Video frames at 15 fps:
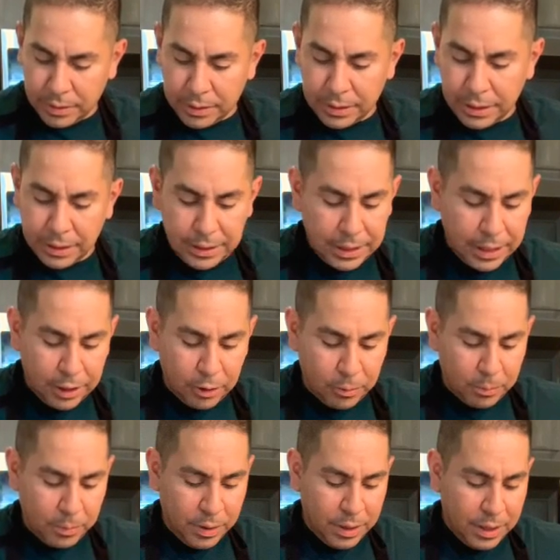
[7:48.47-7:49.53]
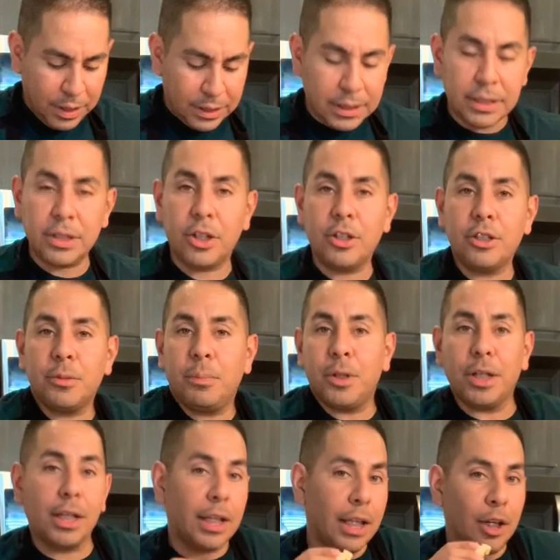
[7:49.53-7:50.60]
Doesn't help, doesn't hurt to put
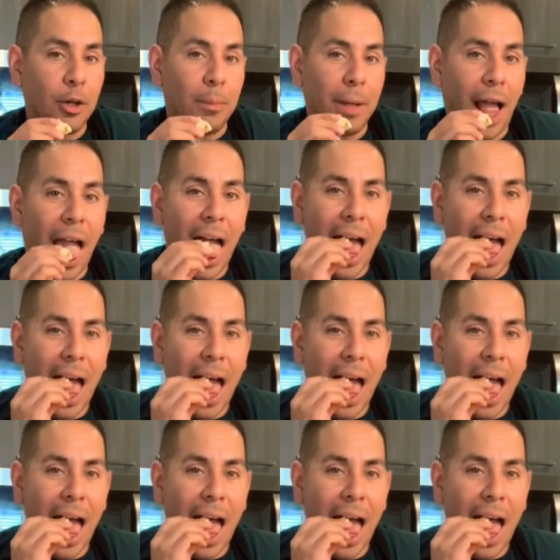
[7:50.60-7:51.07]
a little bit.